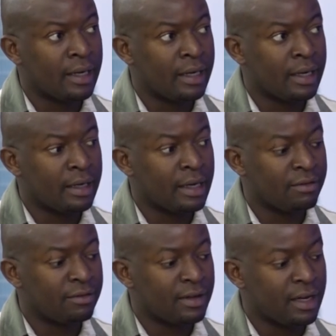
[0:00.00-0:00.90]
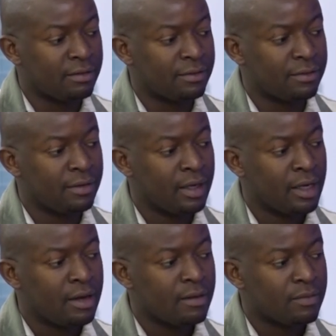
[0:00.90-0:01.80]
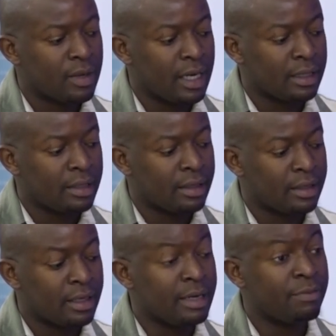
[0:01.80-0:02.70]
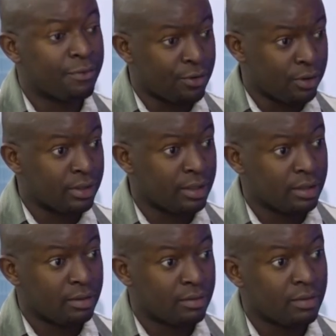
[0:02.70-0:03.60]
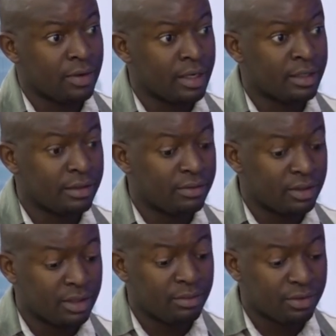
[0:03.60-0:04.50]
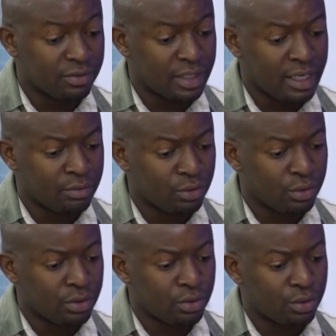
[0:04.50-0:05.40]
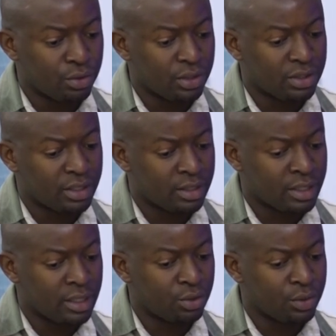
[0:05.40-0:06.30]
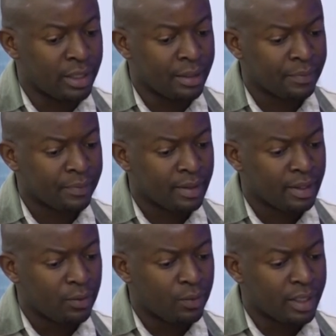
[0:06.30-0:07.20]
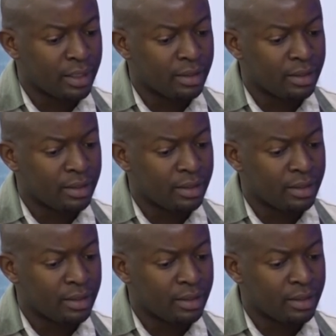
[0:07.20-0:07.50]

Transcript: uh, have have I think, leapfrogged relative in terms of time to, to, to a stage where we can